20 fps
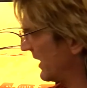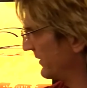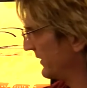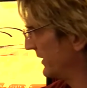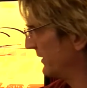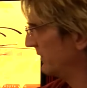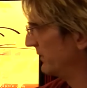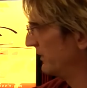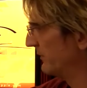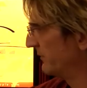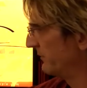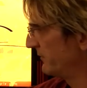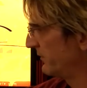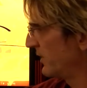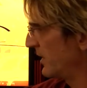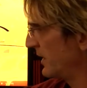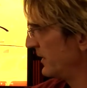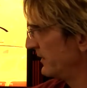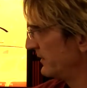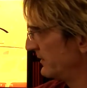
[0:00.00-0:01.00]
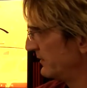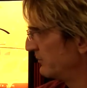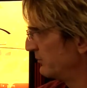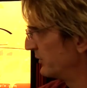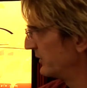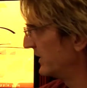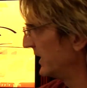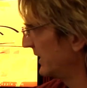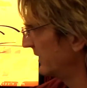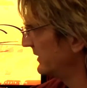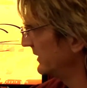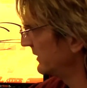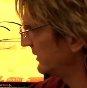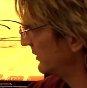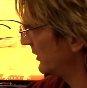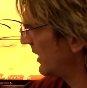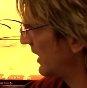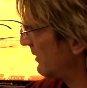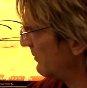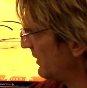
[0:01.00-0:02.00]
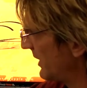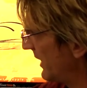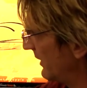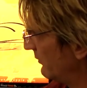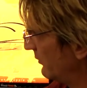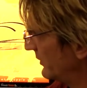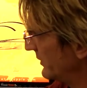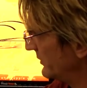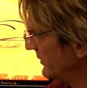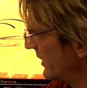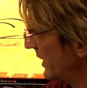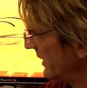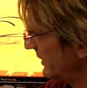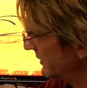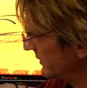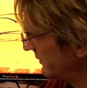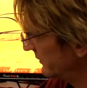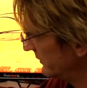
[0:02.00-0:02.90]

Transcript: got the front protecting your iPad when you're not